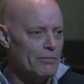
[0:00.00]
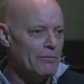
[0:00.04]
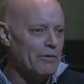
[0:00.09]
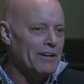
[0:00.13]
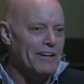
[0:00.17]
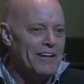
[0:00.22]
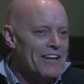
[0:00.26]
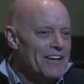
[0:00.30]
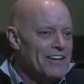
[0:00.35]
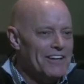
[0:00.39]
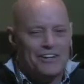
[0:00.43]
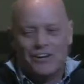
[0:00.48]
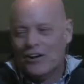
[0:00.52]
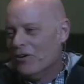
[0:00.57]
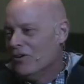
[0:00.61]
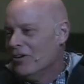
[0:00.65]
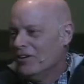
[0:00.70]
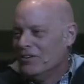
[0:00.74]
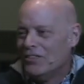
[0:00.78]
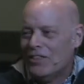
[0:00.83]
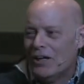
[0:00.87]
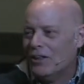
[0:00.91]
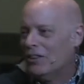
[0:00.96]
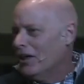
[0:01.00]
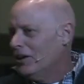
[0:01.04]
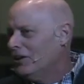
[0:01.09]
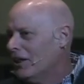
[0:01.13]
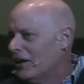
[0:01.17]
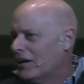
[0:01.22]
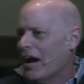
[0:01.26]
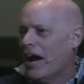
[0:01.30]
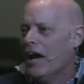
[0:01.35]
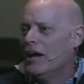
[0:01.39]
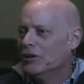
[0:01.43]
I mean, you know, they, they,
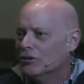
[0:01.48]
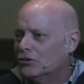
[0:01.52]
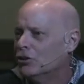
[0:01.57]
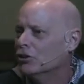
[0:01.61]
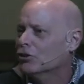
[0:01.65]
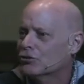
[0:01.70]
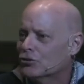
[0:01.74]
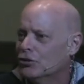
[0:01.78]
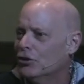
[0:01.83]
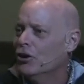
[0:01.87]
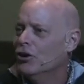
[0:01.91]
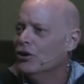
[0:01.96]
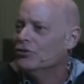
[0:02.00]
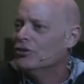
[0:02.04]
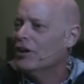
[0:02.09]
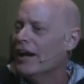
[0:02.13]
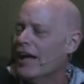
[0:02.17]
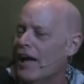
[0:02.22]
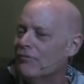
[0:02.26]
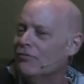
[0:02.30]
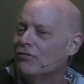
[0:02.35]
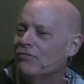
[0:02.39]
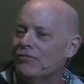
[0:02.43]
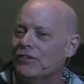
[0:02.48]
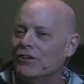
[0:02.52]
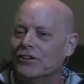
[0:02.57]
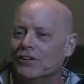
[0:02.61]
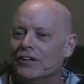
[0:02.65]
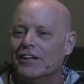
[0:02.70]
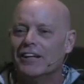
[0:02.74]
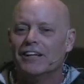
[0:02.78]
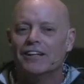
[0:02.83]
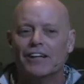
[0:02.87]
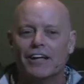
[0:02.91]
they kind of took turns, and I have a
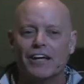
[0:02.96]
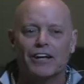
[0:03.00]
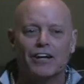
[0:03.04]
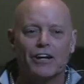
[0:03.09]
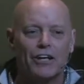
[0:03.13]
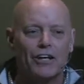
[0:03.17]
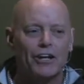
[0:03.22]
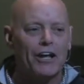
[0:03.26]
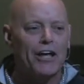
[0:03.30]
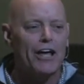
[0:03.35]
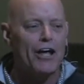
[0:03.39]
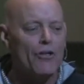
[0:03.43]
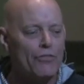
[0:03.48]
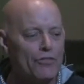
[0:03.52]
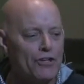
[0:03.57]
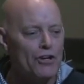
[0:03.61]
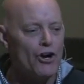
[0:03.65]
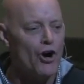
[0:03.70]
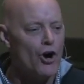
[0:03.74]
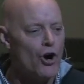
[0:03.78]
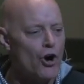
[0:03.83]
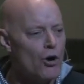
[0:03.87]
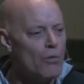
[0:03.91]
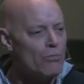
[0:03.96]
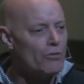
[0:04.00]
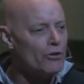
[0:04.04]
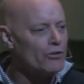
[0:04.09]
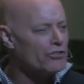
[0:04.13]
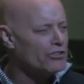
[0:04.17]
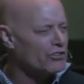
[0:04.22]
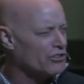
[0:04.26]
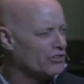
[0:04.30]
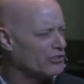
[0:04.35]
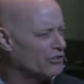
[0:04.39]
feeling in, in, a, in a healthy home,
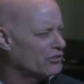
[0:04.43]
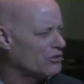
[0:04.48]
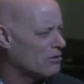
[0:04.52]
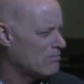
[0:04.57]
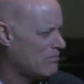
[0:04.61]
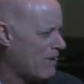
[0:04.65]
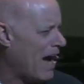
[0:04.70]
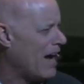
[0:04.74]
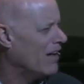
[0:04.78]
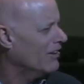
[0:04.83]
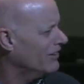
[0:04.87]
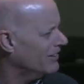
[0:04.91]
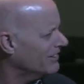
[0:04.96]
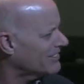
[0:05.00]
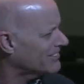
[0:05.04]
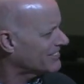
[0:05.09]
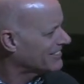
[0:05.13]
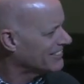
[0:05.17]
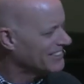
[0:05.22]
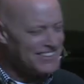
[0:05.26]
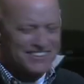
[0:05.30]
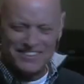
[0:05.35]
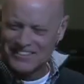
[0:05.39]
there's a, there's a balance